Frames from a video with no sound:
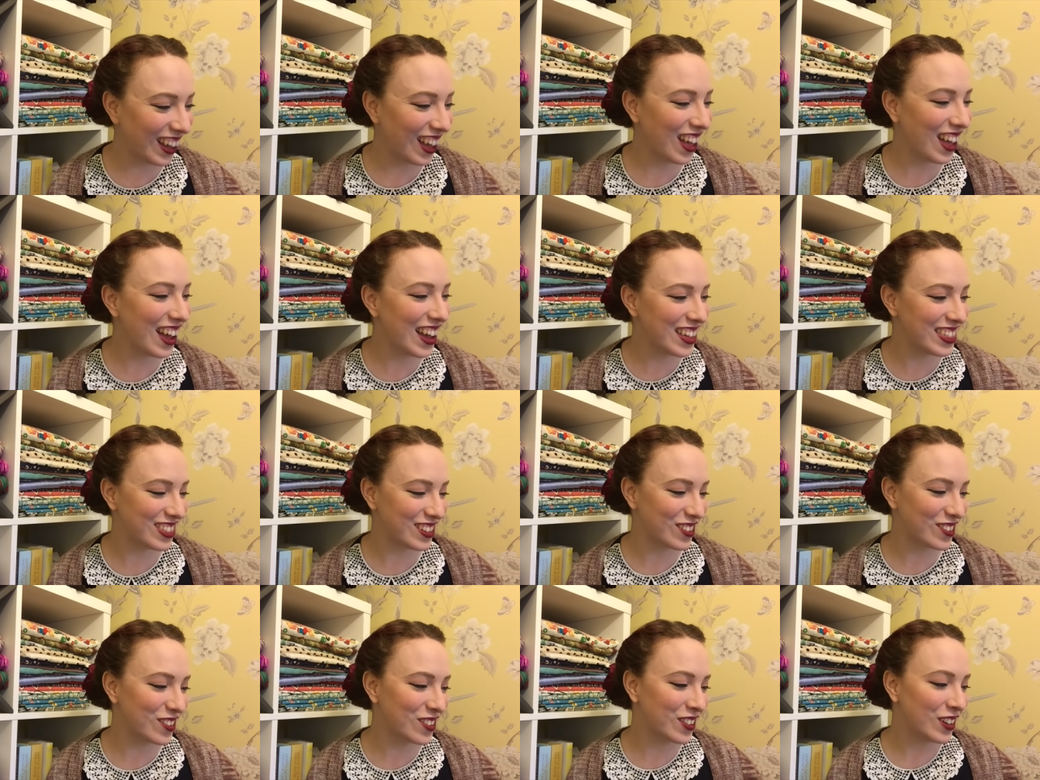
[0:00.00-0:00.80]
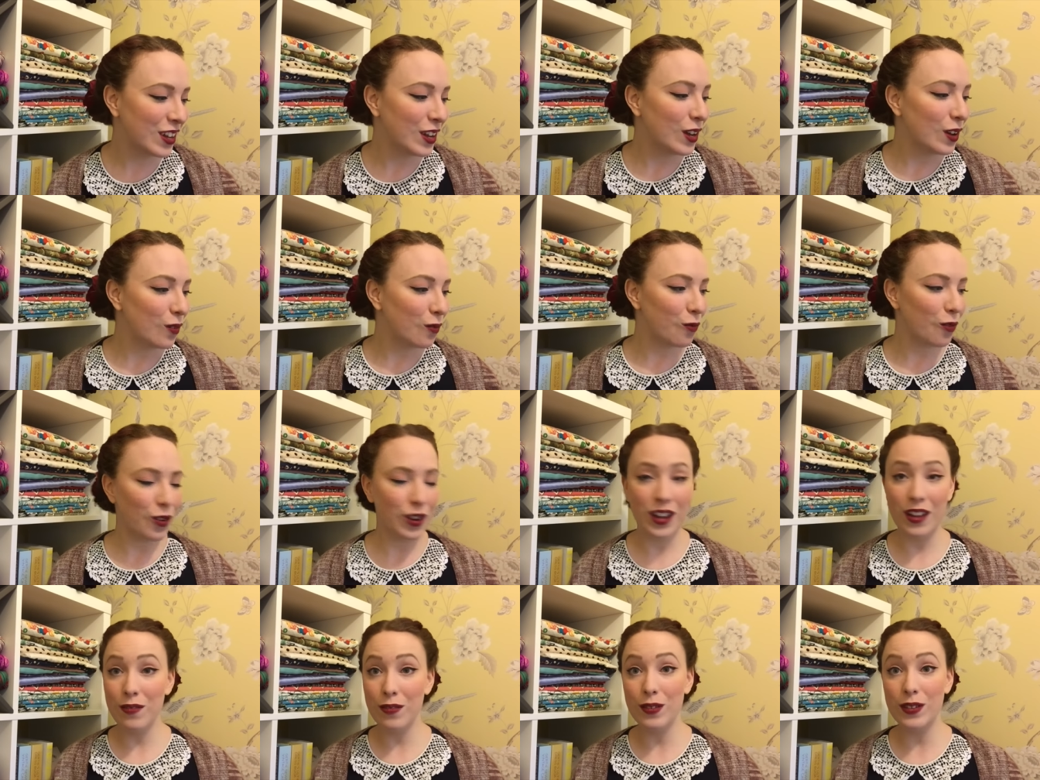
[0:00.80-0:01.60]
I thought
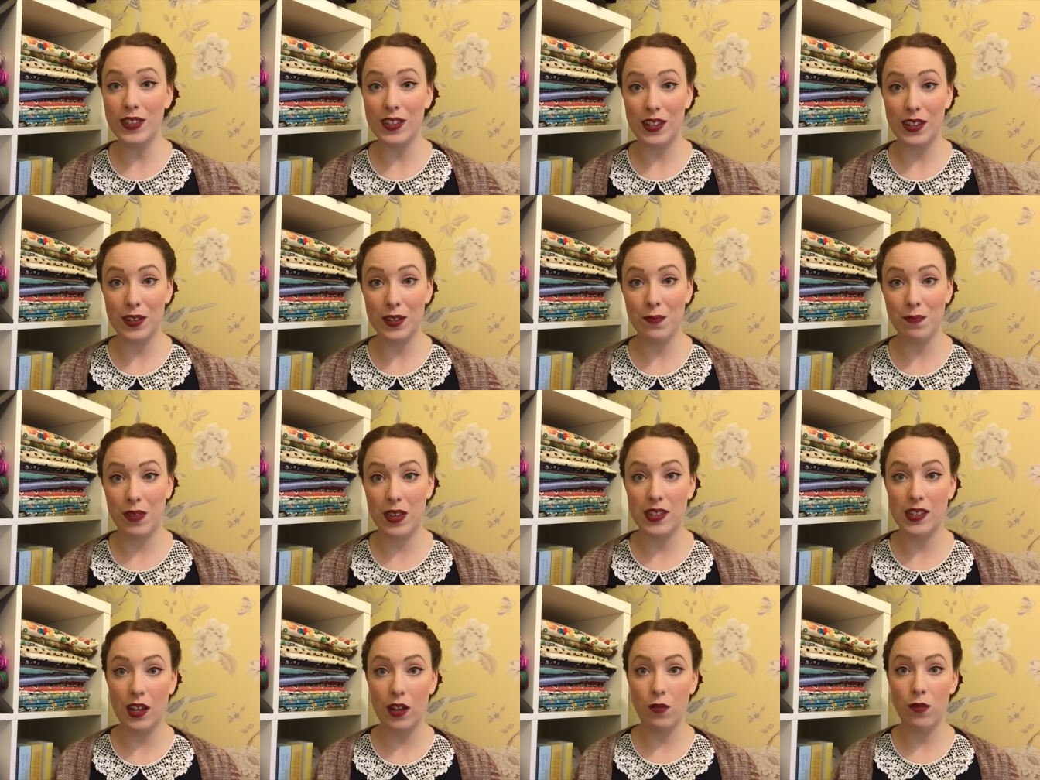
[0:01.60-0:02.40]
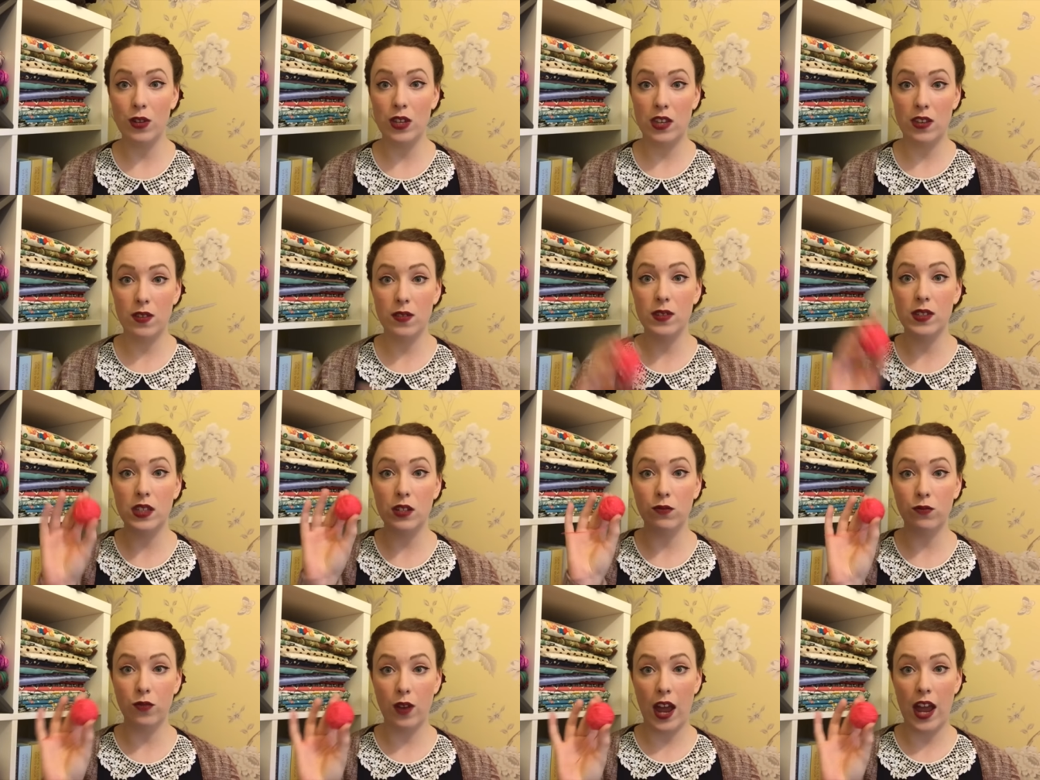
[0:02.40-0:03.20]
what I will do is I will use
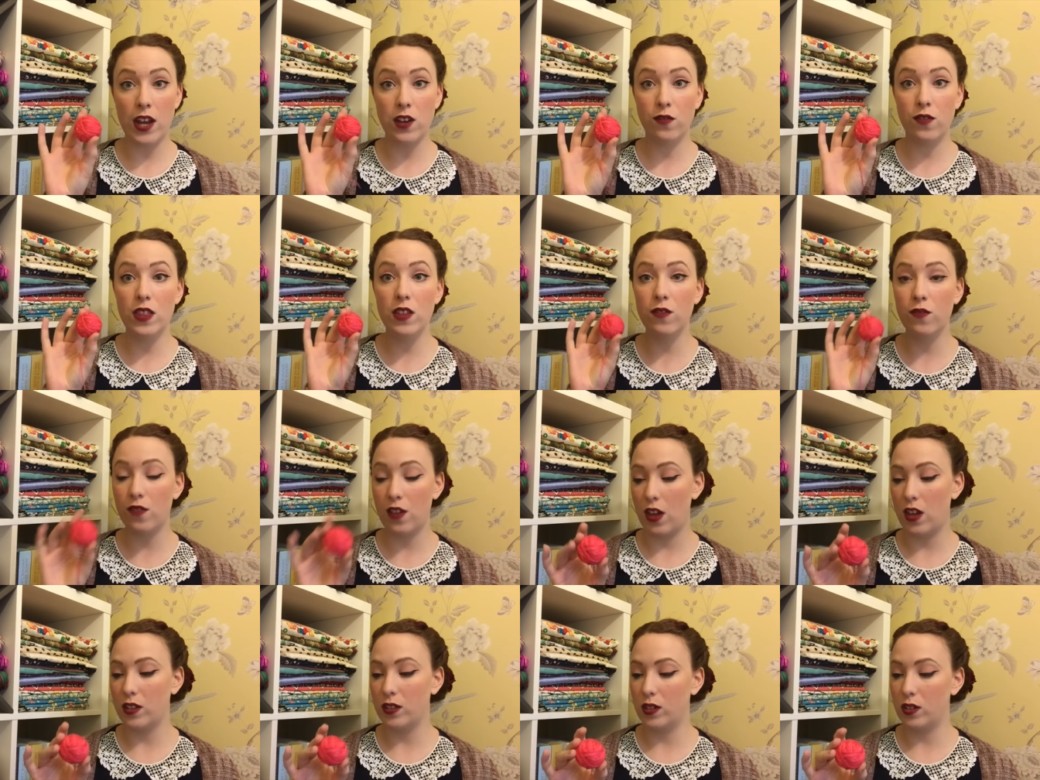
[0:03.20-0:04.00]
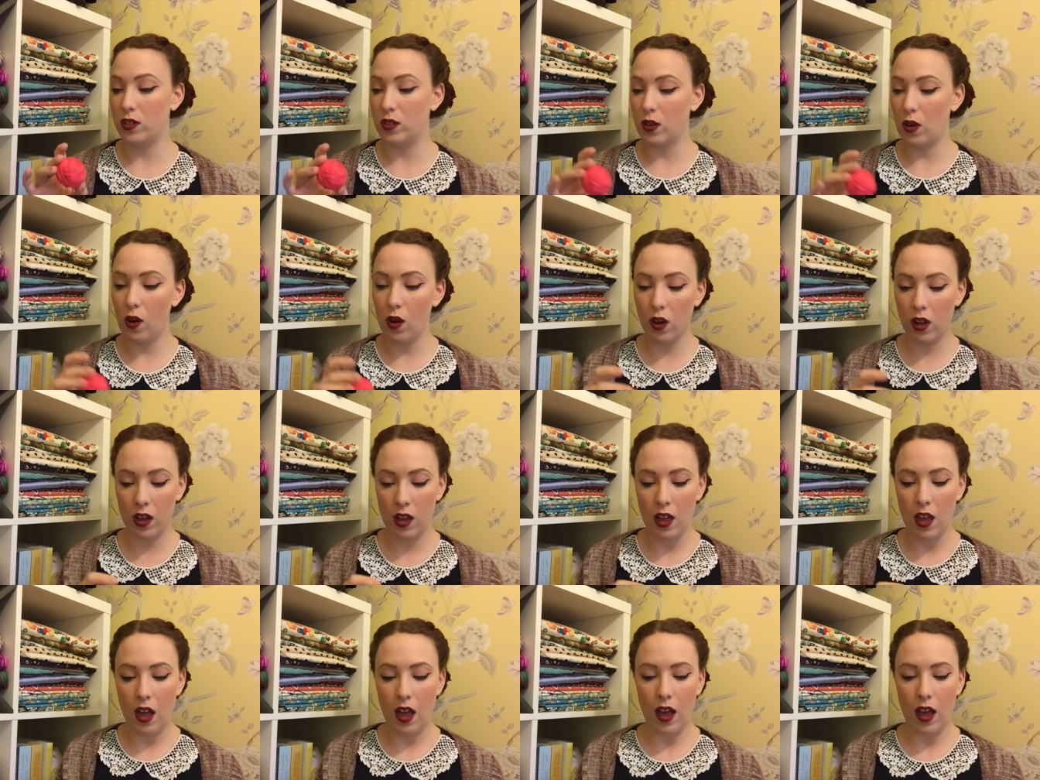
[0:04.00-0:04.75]
the red for the first sock.